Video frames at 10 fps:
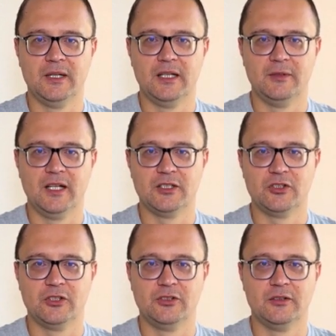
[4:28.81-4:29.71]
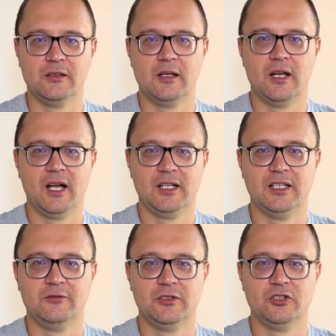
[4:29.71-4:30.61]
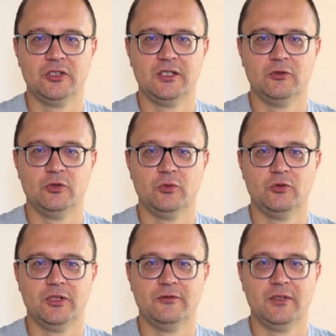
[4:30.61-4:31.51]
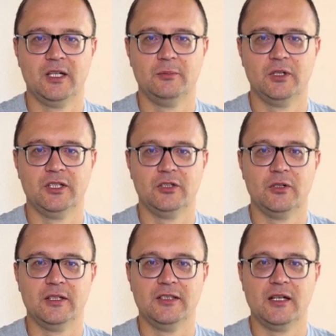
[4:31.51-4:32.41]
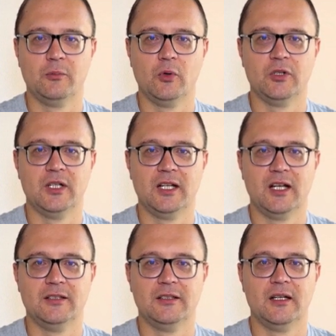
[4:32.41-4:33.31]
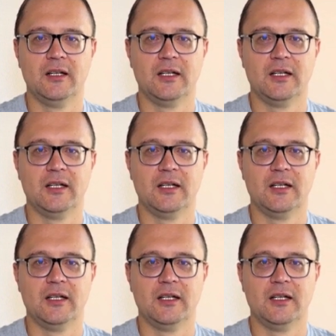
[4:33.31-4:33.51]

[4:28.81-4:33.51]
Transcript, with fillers: Advantages highly efficient at removing fine particulates and ammonia gas,